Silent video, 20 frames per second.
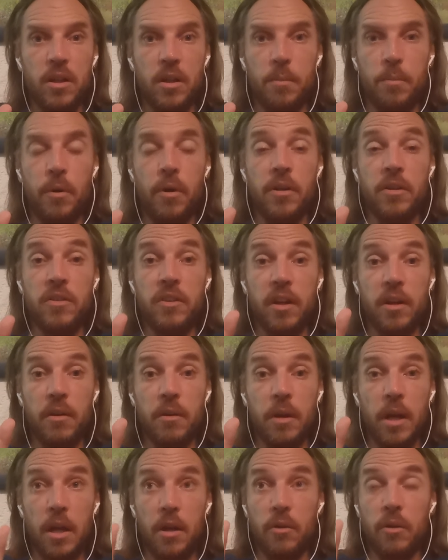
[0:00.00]
I'll point
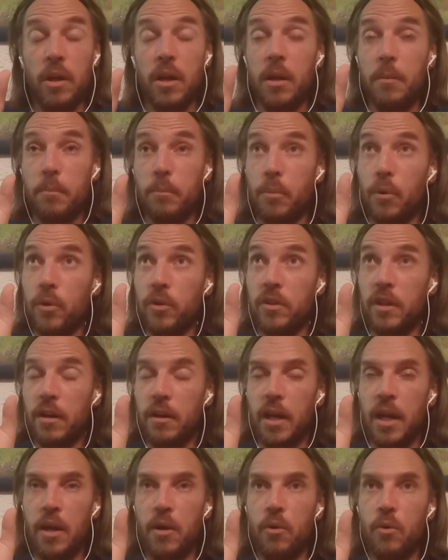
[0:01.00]

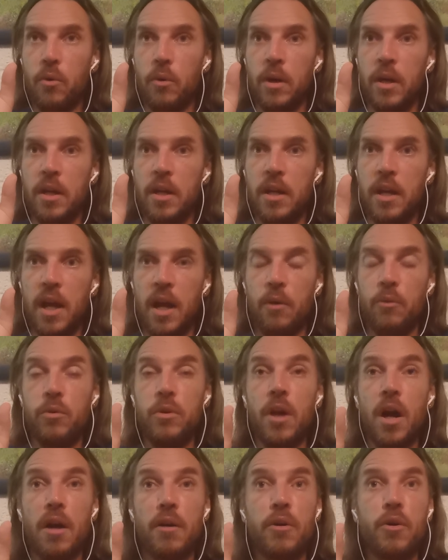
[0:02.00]
out how
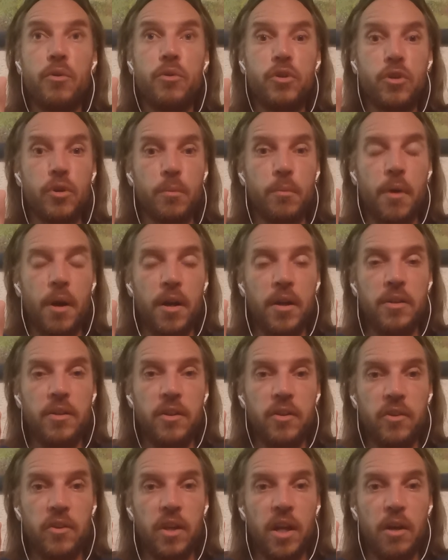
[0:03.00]
narrow your mind
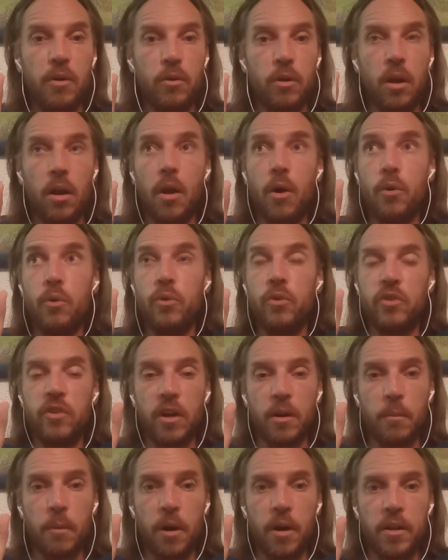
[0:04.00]
is and how closed
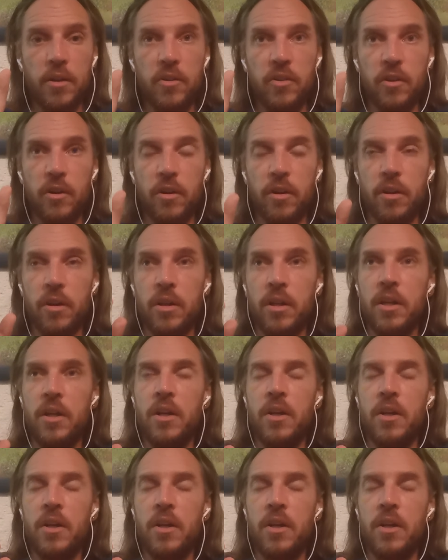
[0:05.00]
our minds are.